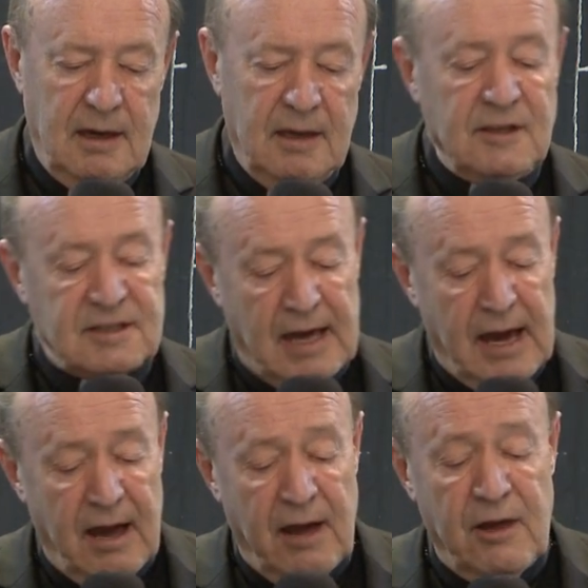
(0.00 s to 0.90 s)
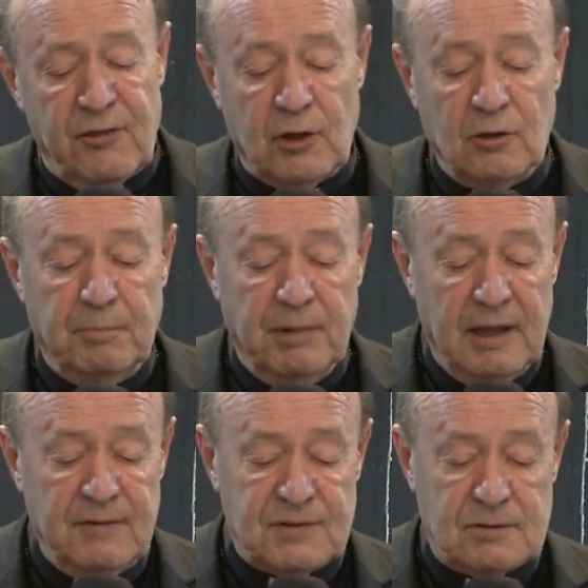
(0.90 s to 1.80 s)
In this, our ethical
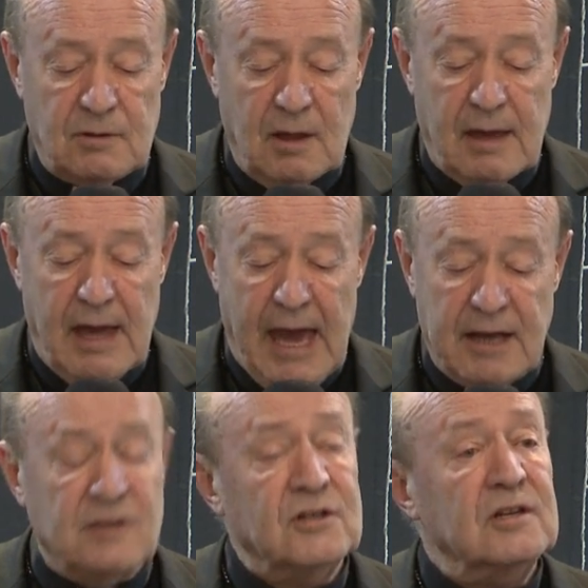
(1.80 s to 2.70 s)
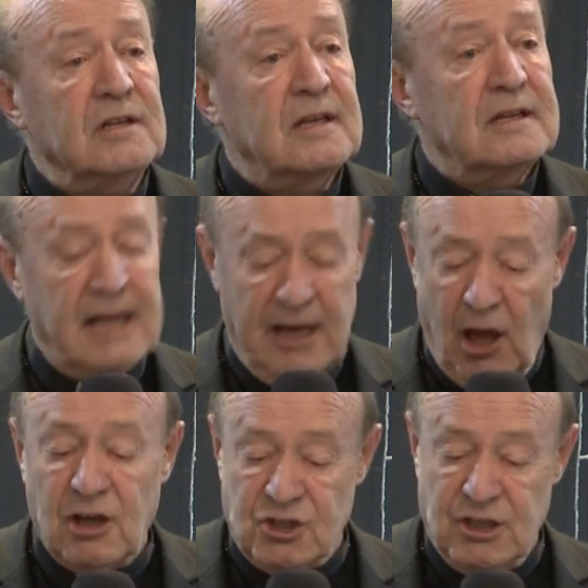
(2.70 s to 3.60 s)
beliefs had a certain
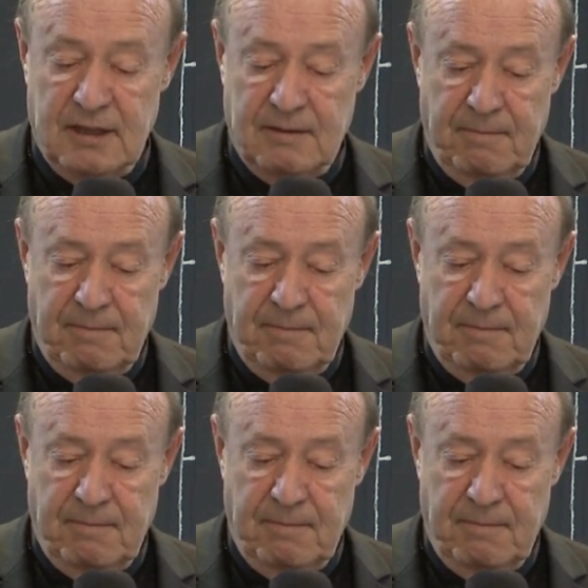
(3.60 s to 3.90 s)
teleology.